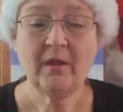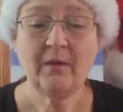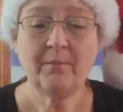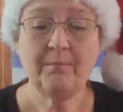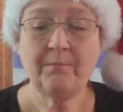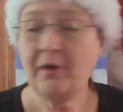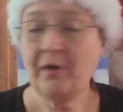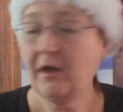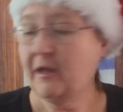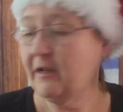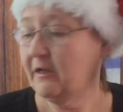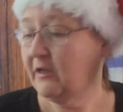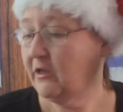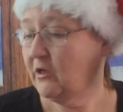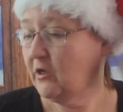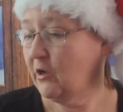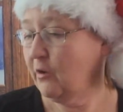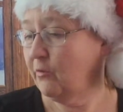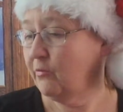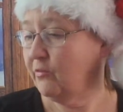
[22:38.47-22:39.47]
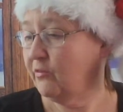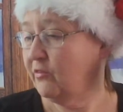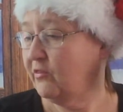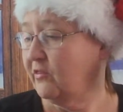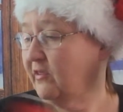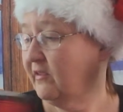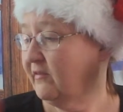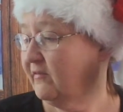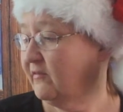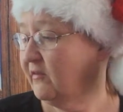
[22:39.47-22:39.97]
But,
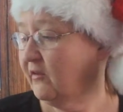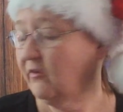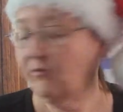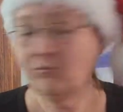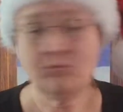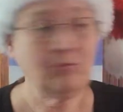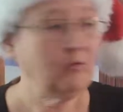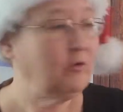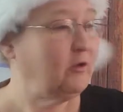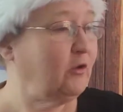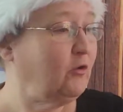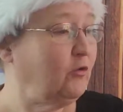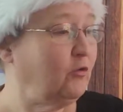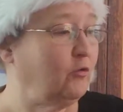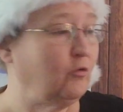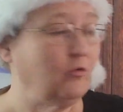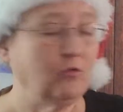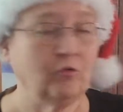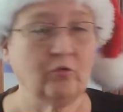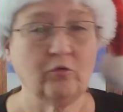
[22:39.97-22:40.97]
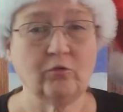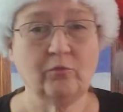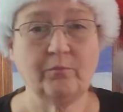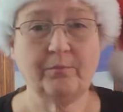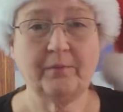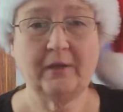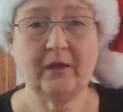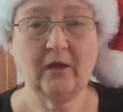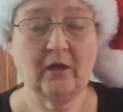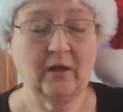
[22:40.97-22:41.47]
this is really cool
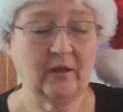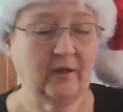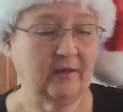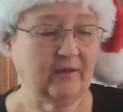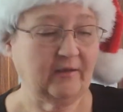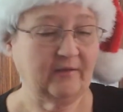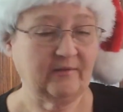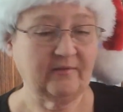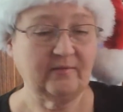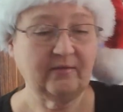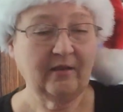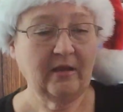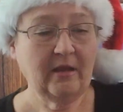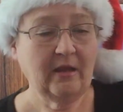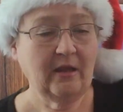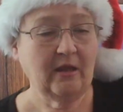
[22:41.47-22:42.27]
because,